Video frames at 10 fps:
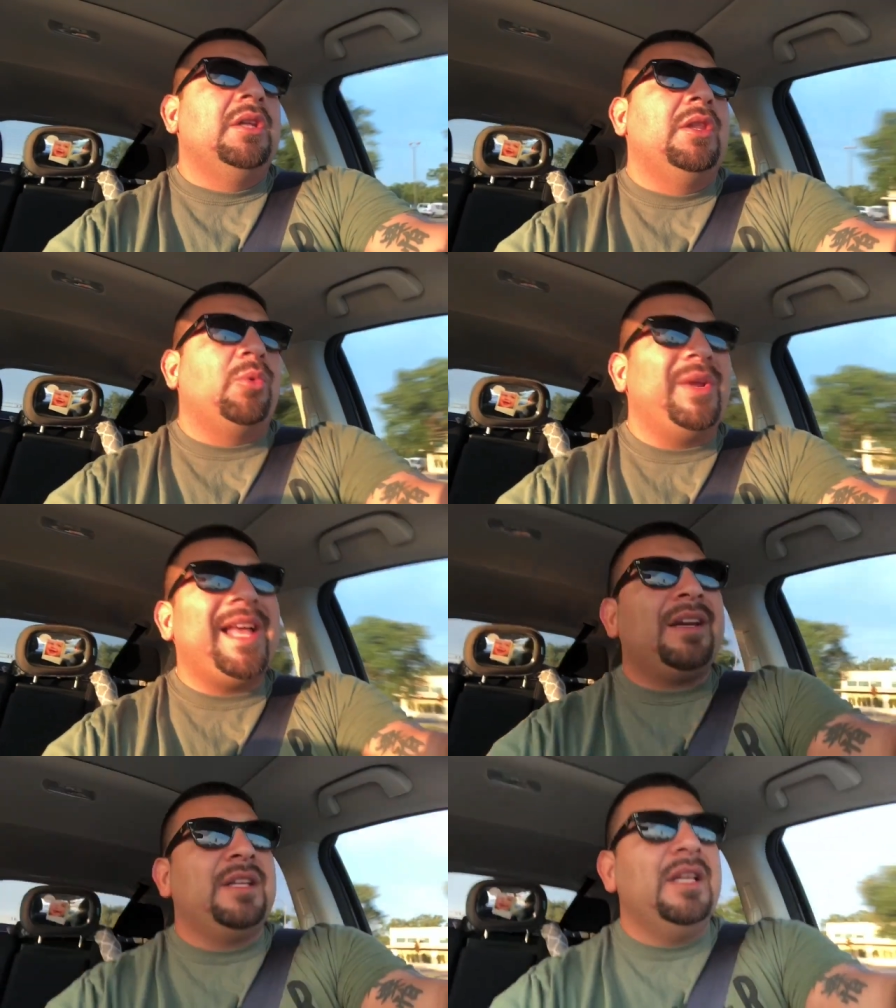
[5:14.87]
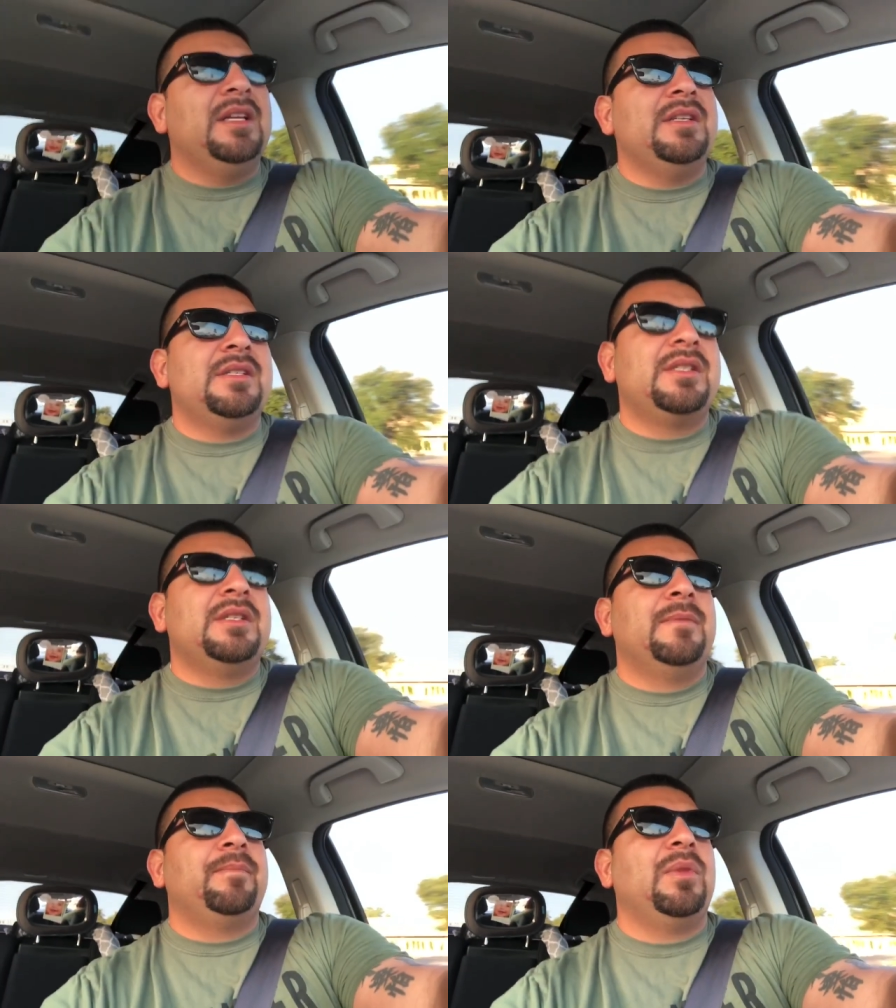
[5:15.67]
The reality is,
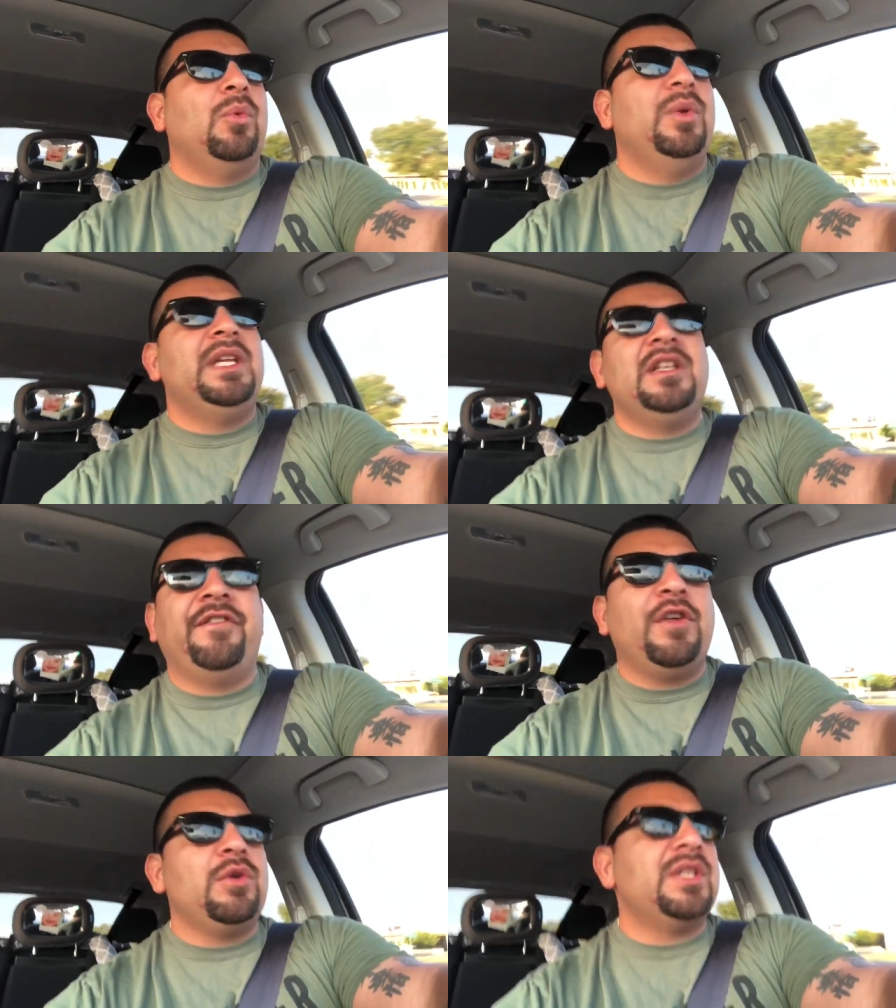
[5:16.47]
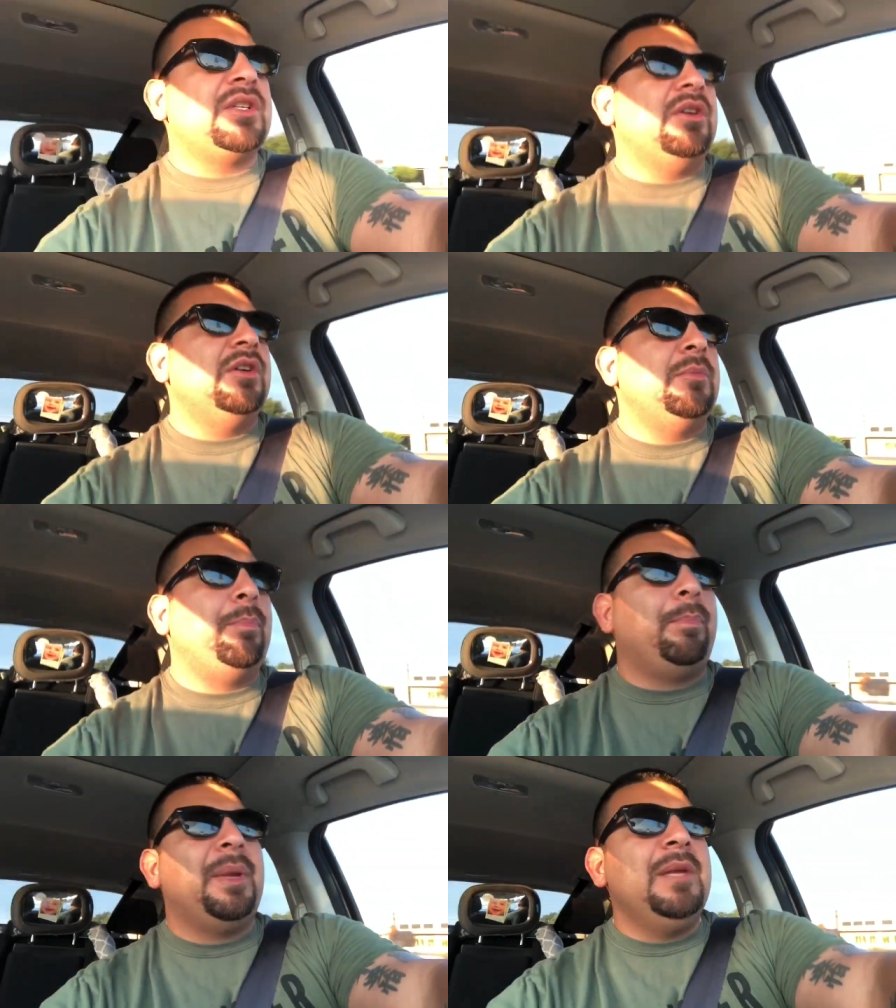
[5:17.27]
we need to focus on
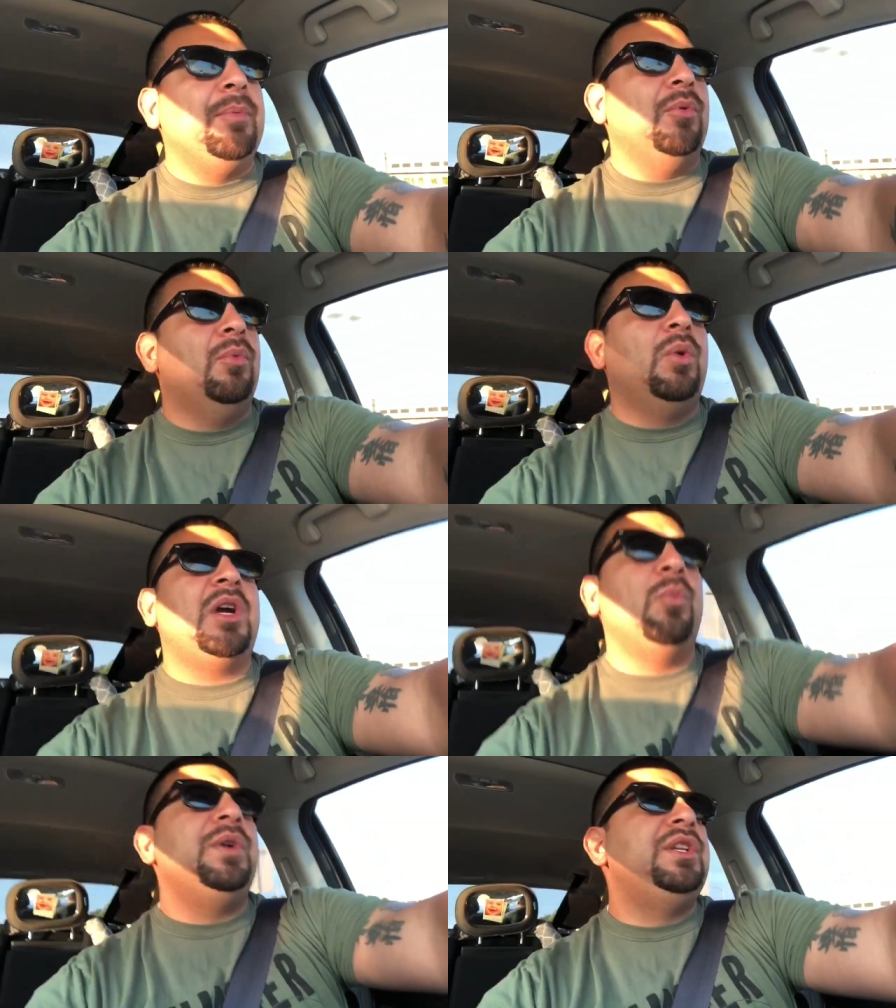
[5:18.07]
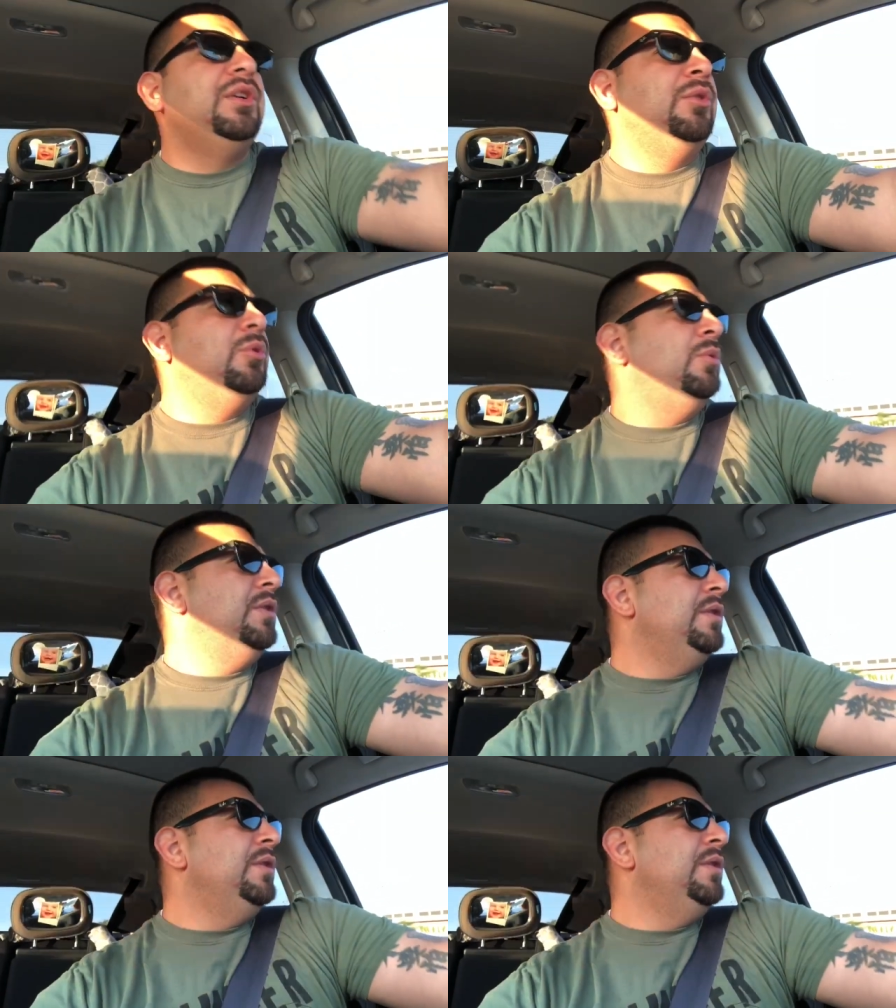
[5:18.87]
people. What can we do?